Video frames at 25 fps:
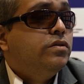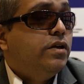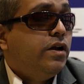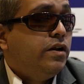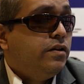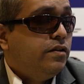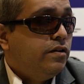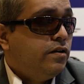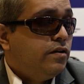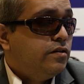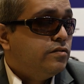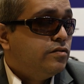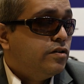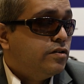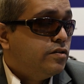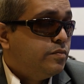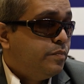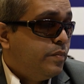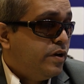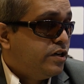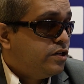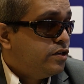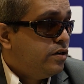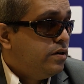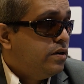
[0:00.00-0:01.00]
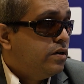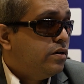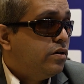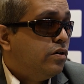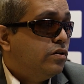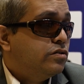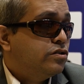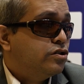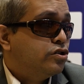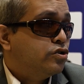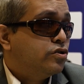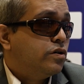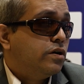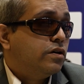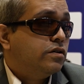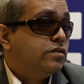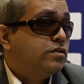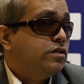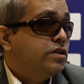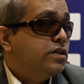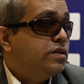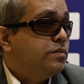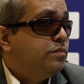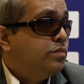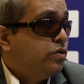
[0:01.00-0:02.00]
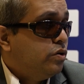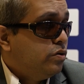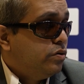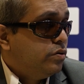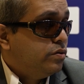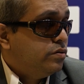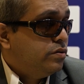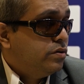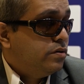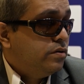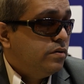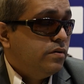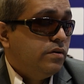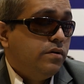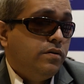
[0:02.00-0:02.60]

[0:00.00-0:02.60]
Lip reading: that there's a specially constructed board,